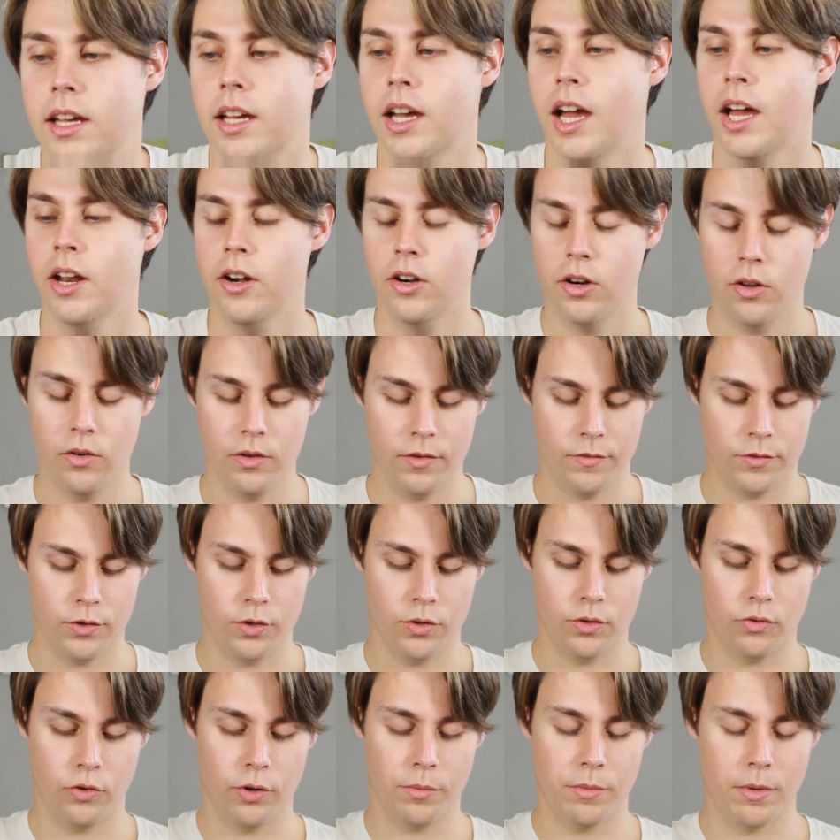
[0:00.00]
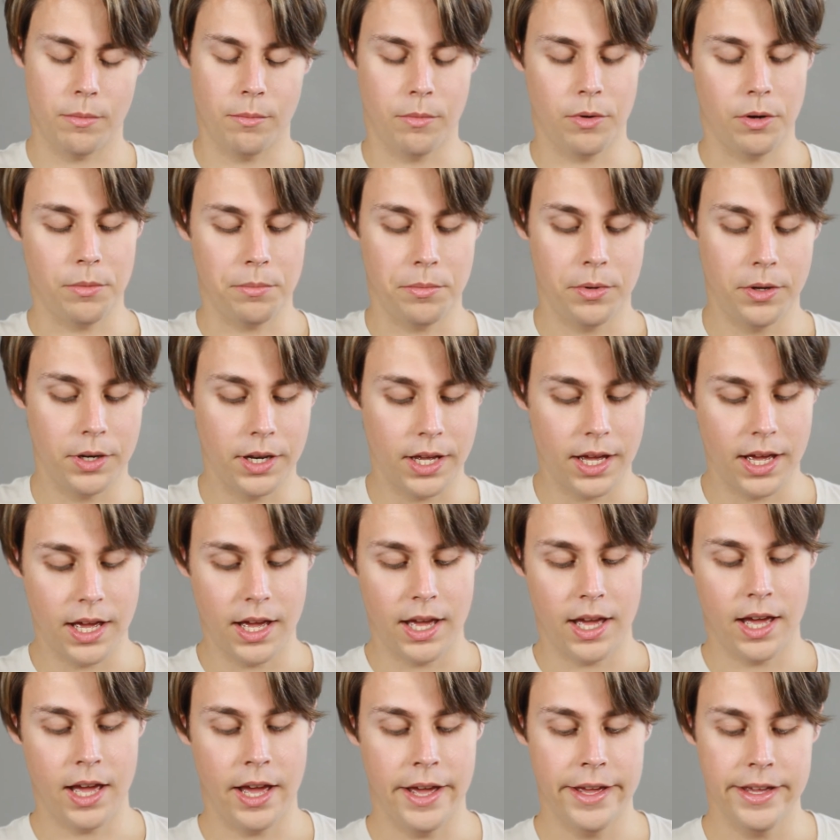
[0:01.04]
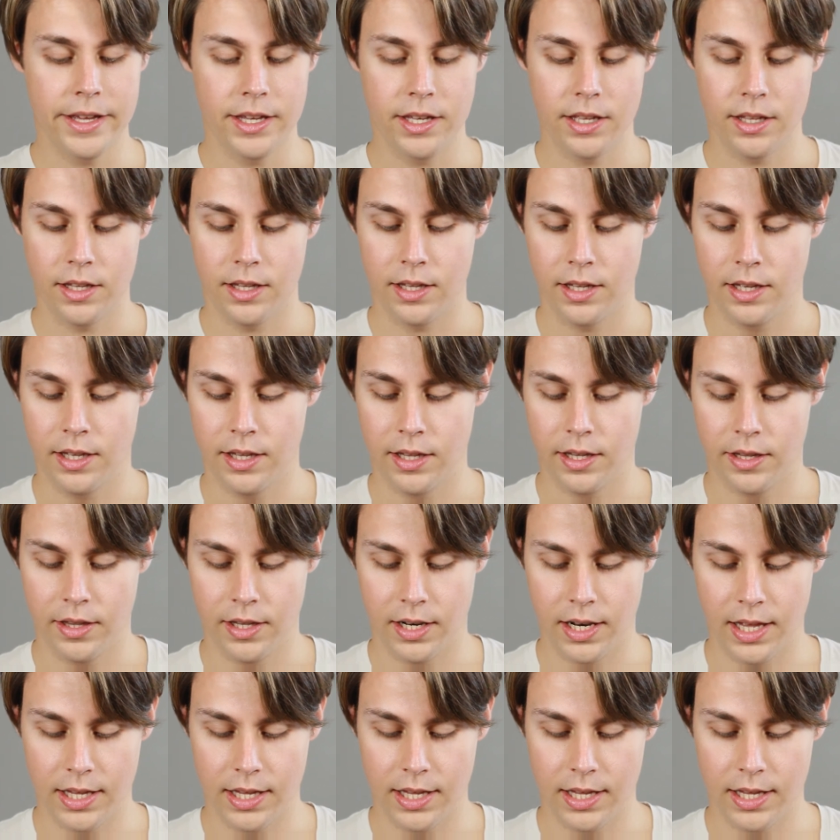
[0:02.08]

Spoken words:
I don't know if you remember, but the